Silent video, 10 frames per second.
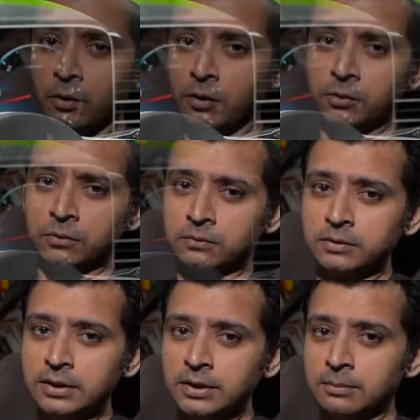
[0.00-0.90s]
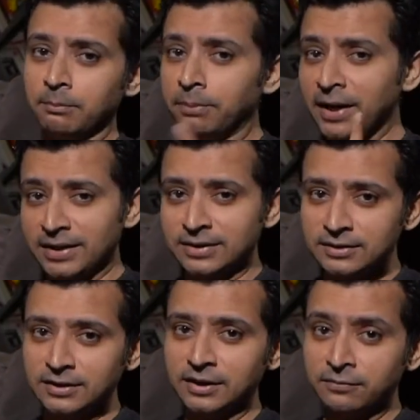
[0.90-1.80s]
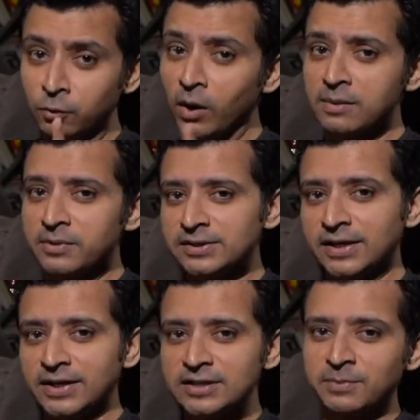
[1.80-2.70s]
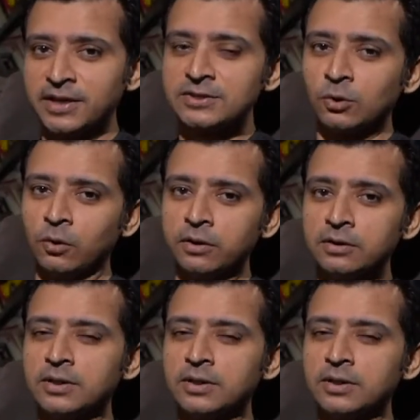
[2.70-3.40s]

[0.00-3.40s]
Auto. But if you are a Mercedes-Benz owner,